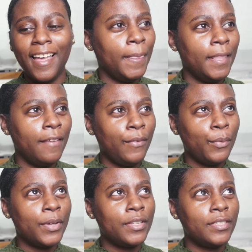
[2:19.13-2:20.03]
If it
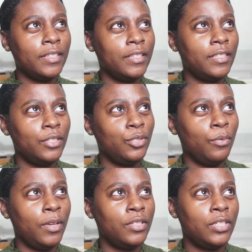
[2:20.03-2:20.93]
was a
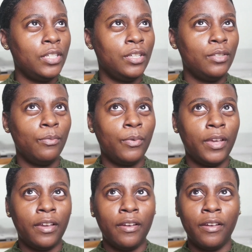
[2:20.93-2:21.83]
situation
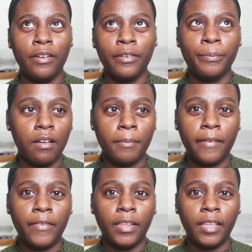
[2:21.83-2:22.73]
where I
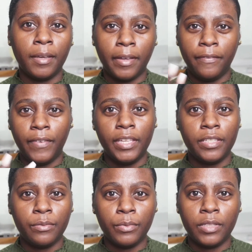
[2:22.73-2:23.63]
felt like my
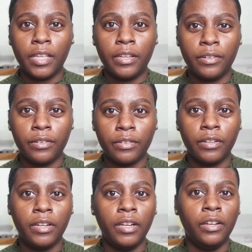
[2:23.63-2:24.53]
face was lighter
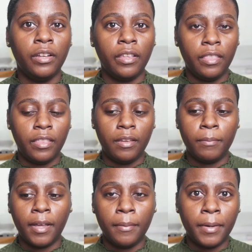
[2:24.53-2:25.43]
than
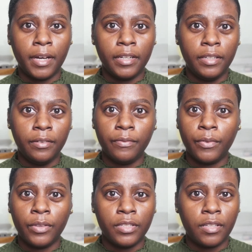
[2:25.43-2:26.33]
my body
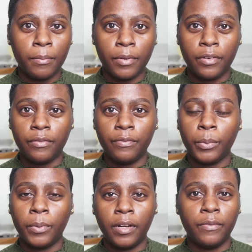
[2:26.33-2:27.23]
for the summer for
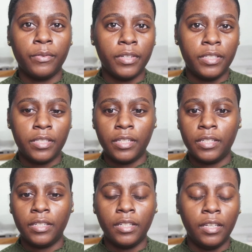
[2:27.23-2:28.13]
whatever
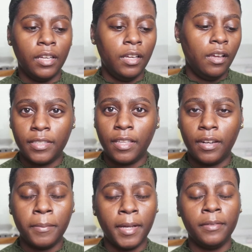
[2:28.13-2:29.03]
reason, then I
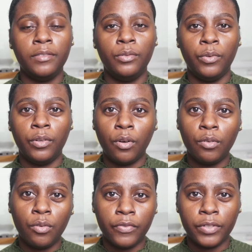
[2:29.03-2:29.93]
might do an all
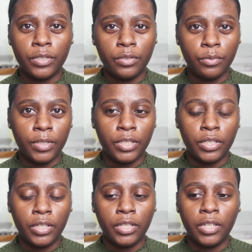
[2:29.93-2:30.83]
over situation.